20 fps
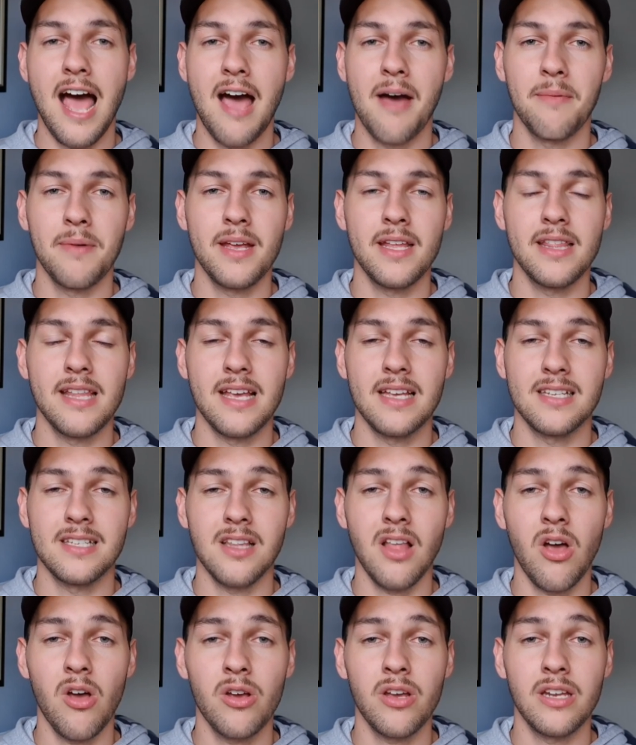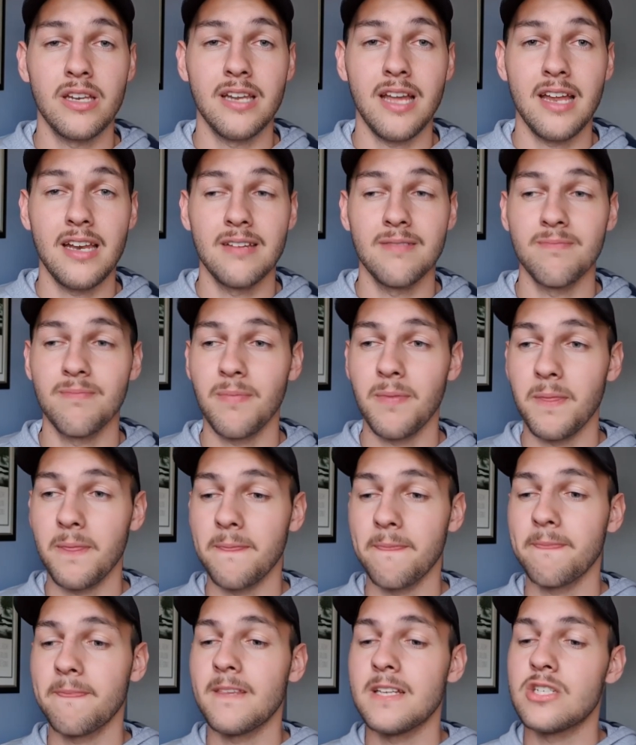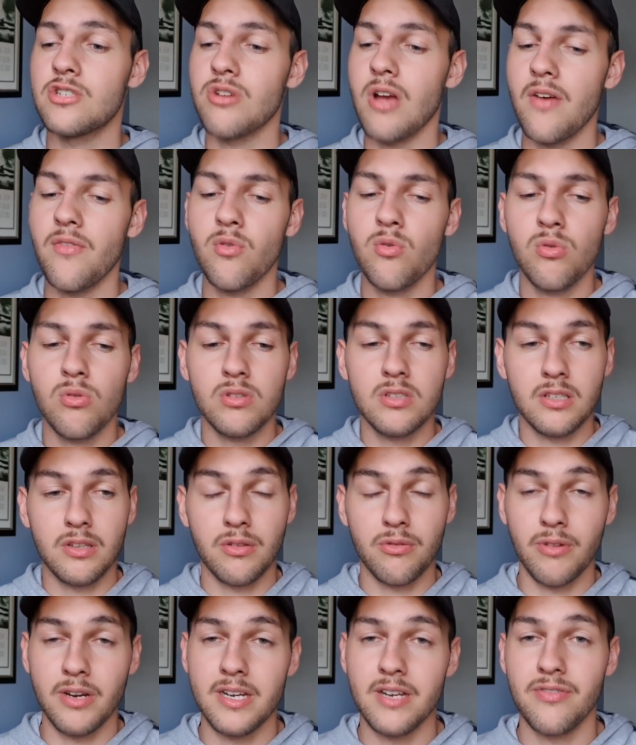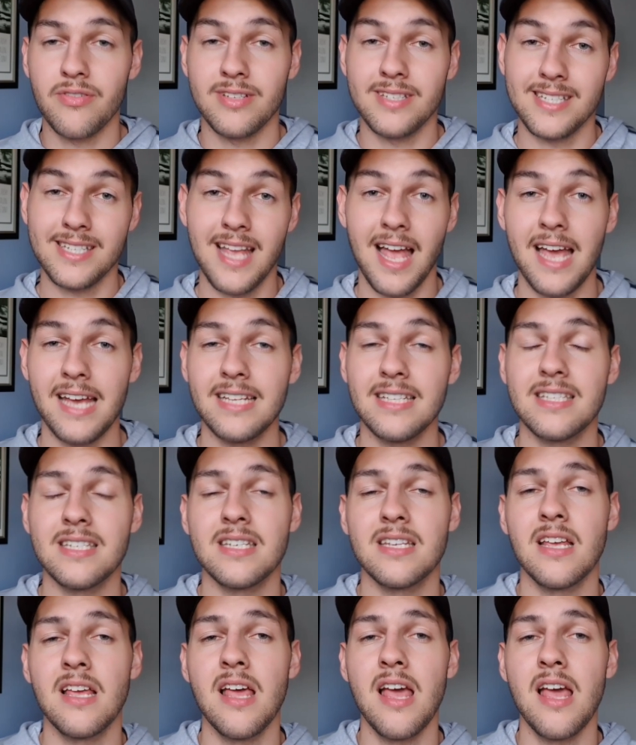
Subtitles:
in their slogan. And to travel to 3 different states